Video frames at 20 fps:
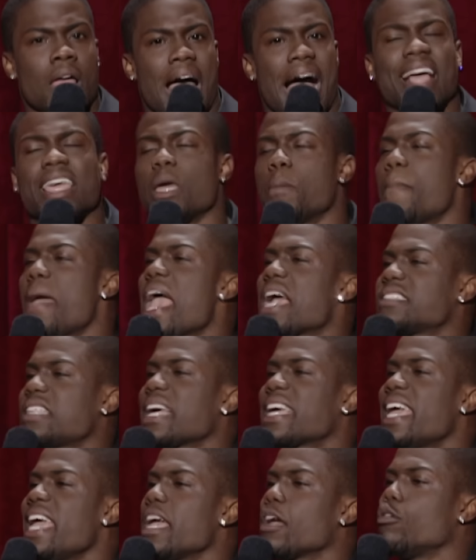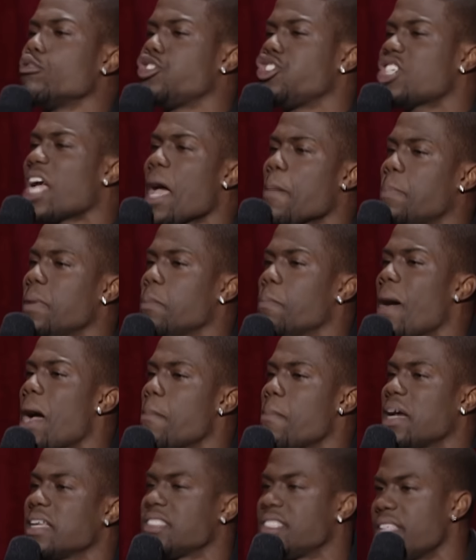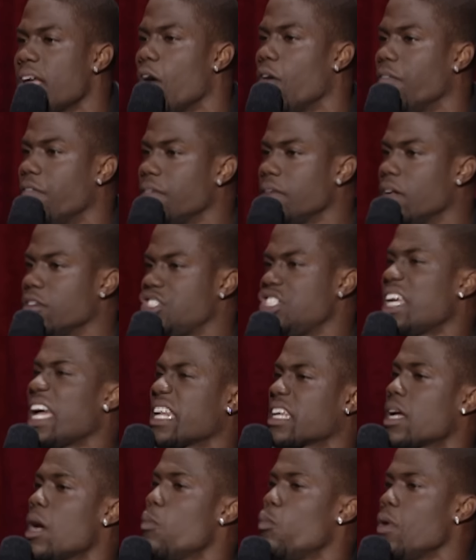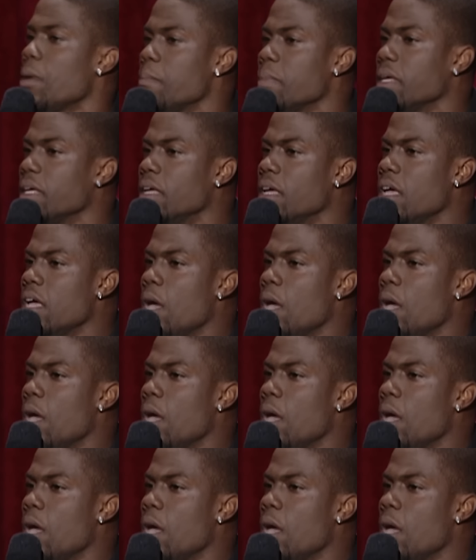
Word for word: I get mad because I can't go shopping by myself, you know, she gotta come with me.